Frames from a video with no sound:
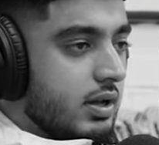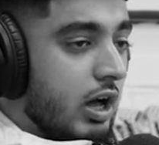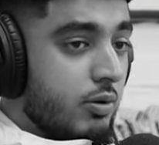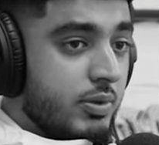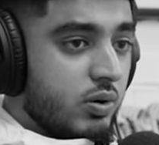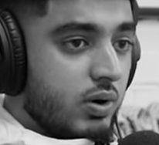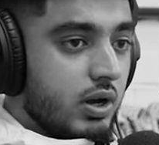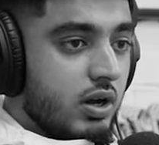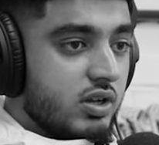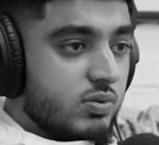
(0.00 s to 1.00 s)
helped me quite
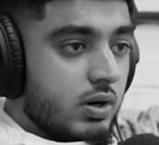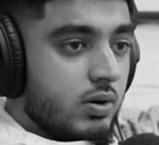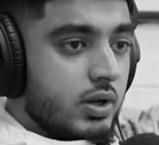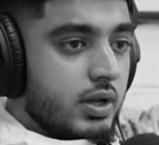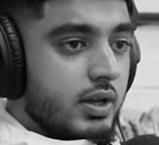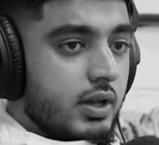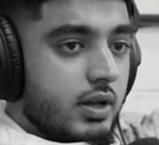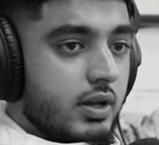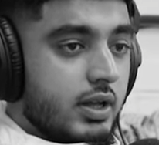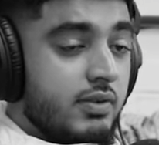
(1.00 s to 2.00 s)
a lot as well.
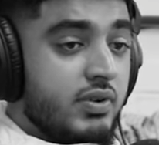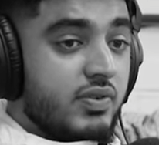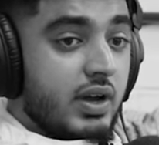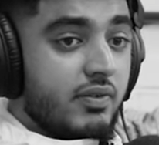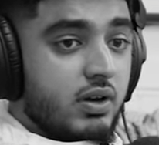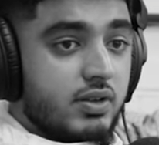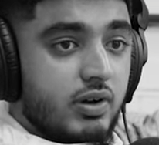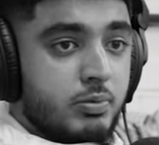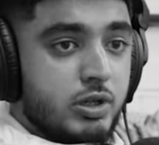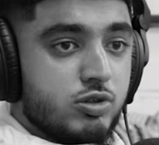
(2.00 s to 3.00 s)
Even if you haven't got the
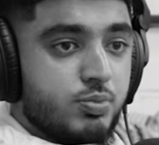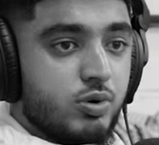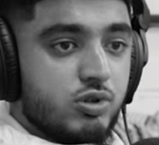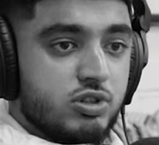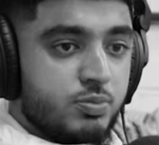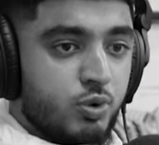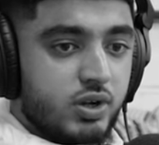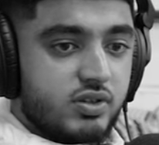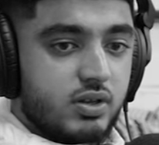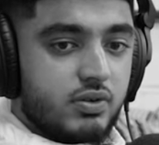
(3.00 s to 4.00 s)
family support,
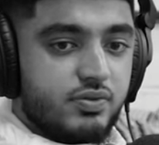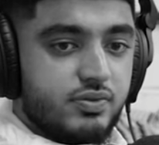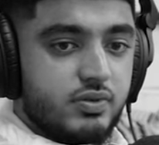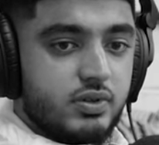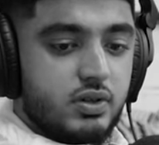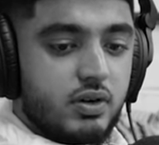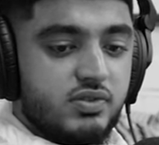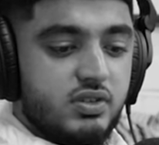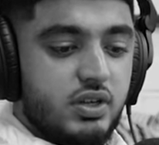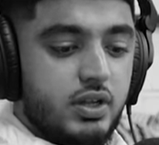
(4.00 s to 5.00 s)
support yourself.
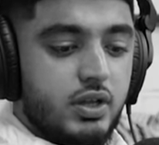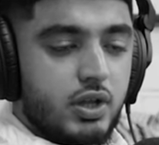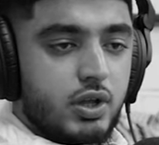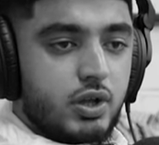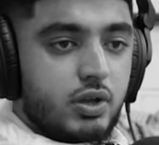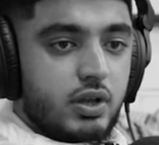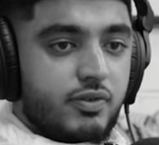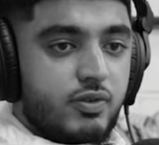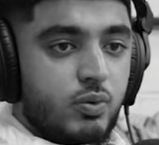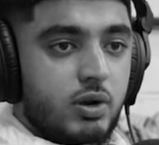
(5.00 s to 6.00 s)
Obviously,
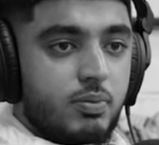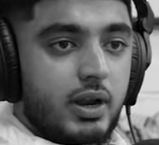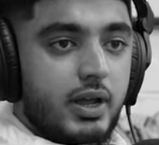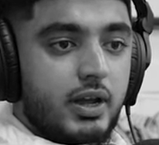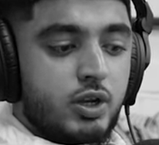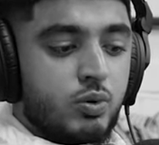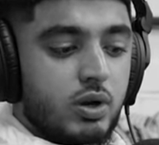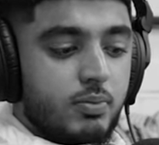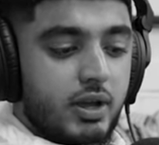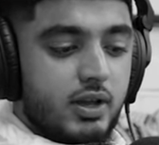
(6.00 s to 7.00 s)
if you want to play and you
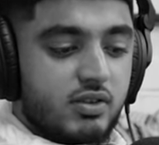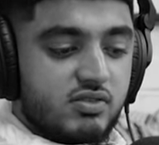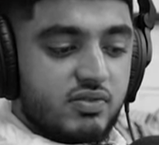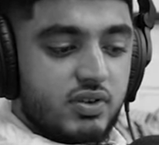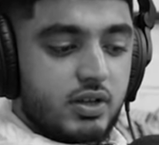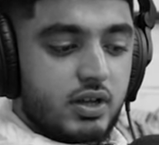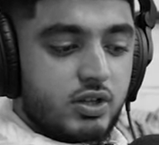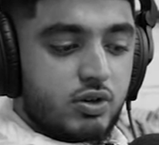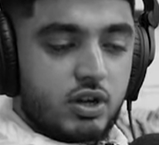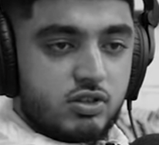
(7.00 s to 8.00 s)
want to make it and stuff like that,
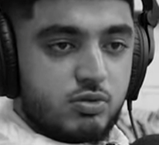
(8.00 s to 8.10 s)
you got to